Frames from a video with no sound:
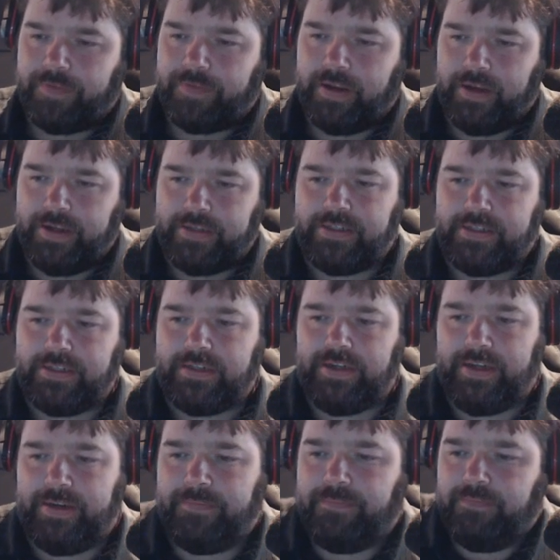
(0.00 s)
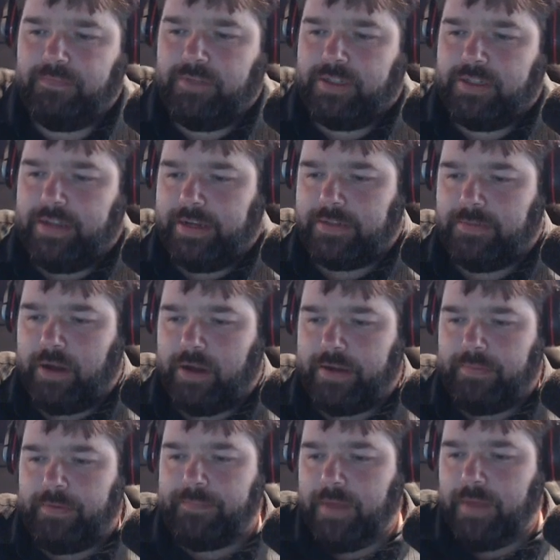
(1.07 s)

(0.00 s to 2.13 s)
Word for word: because he just likes mocking me.